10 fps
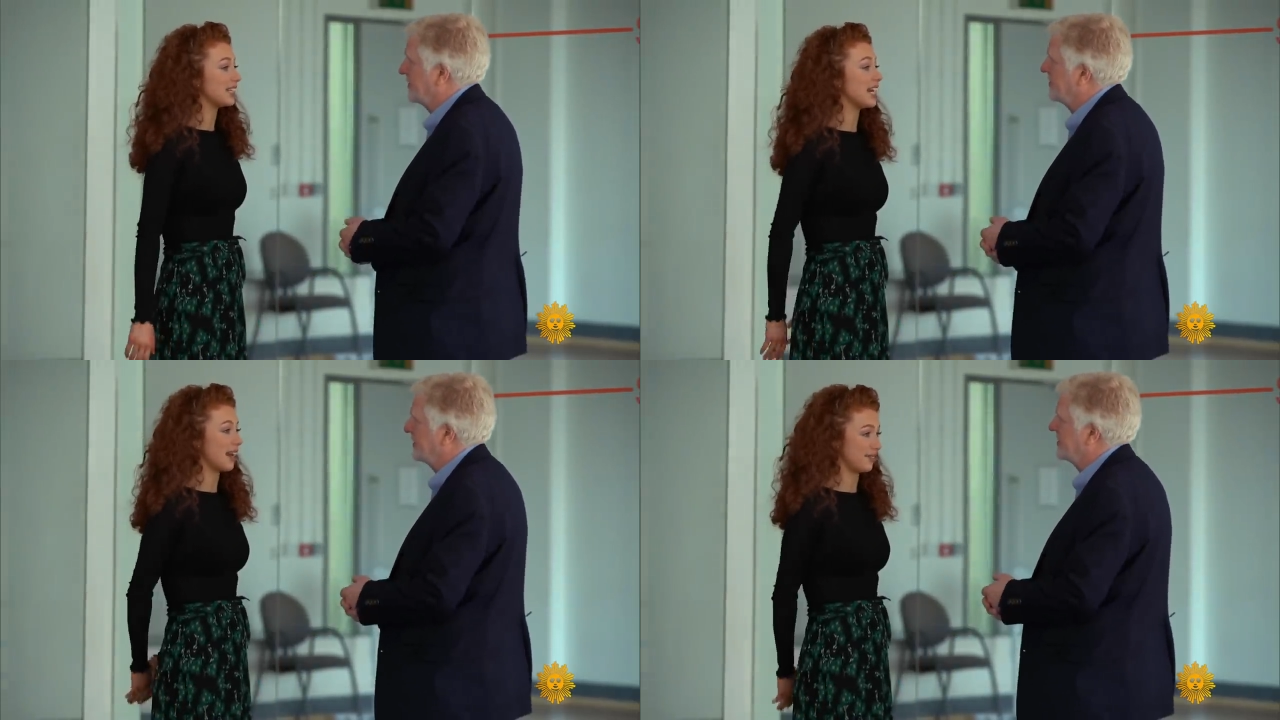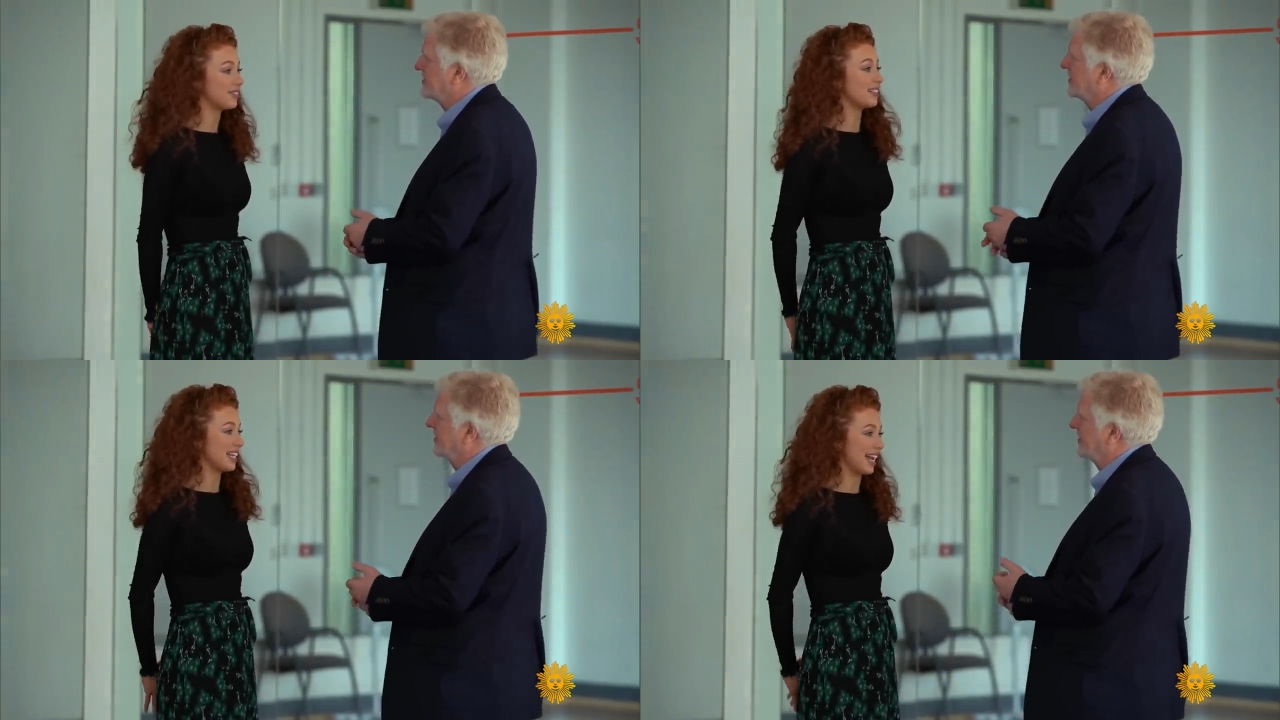yeah,
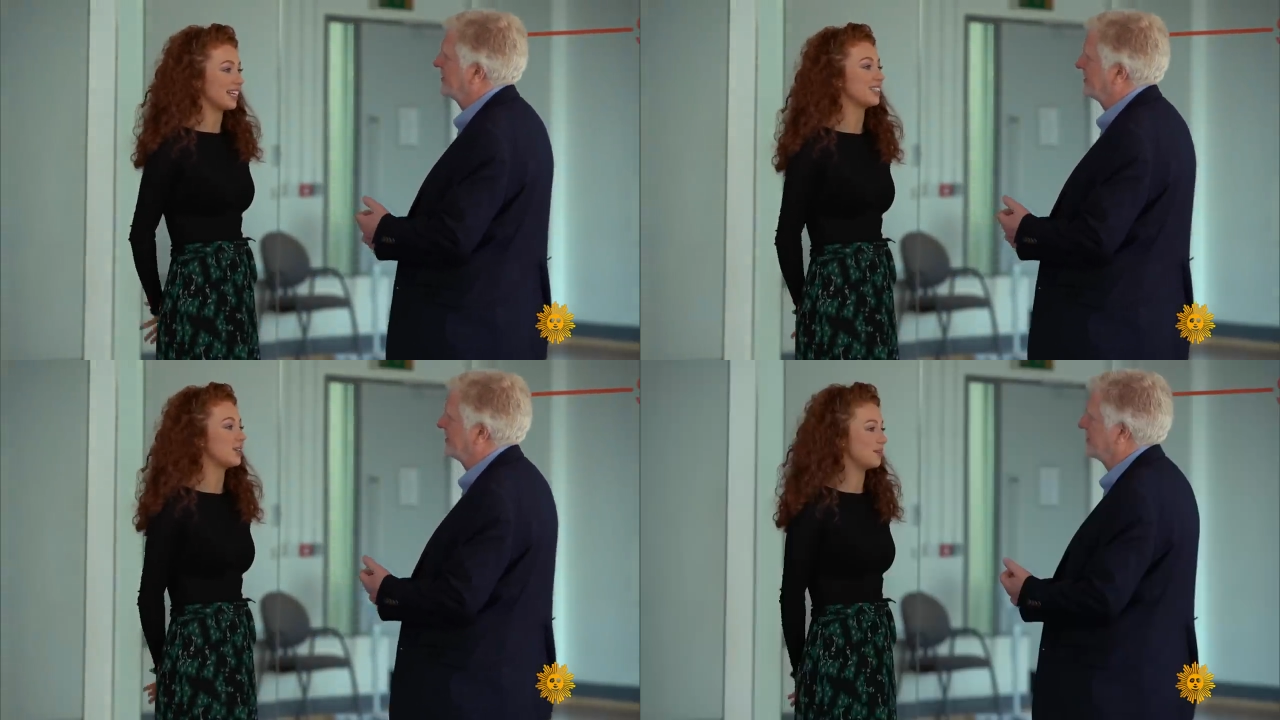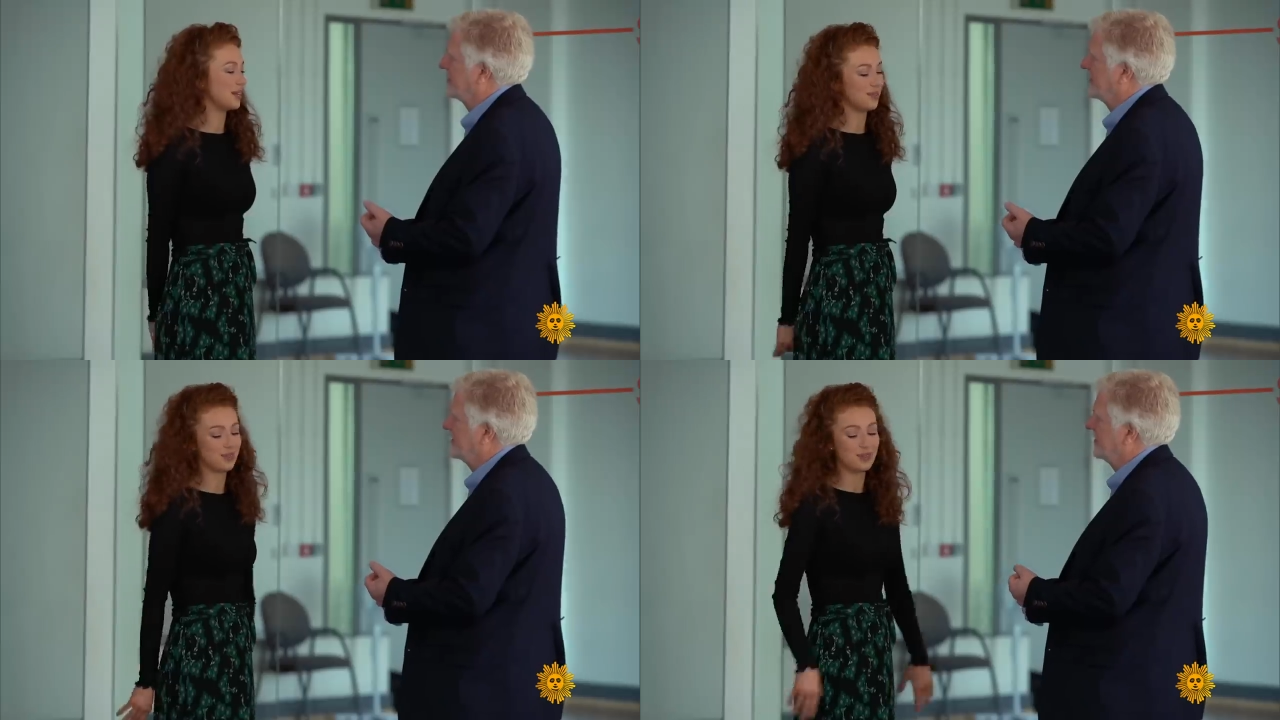dancing. yeah.
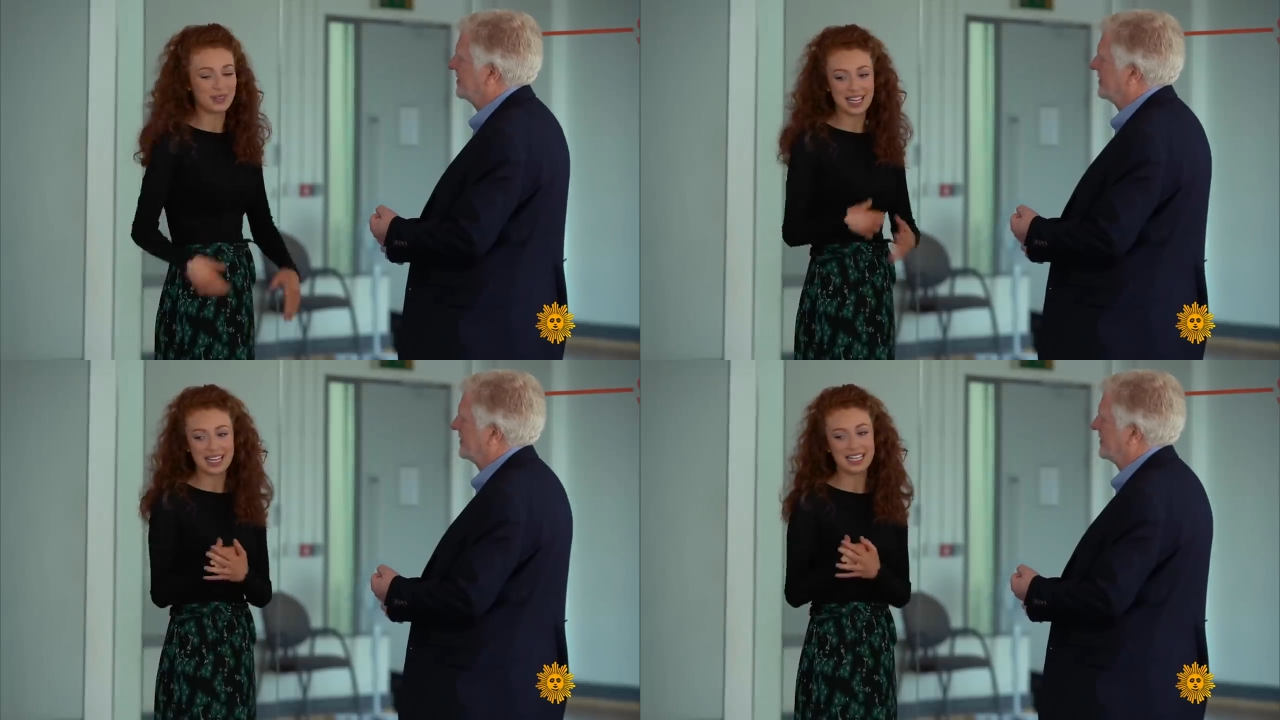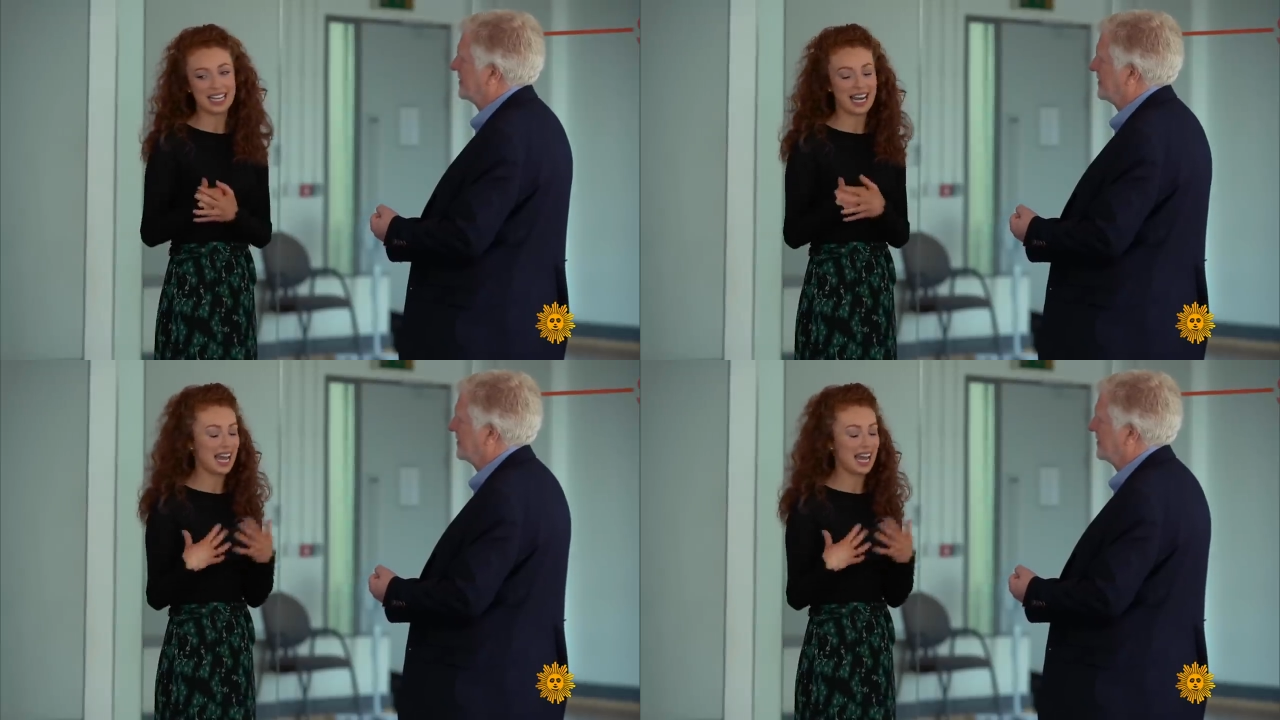Nobody, nobody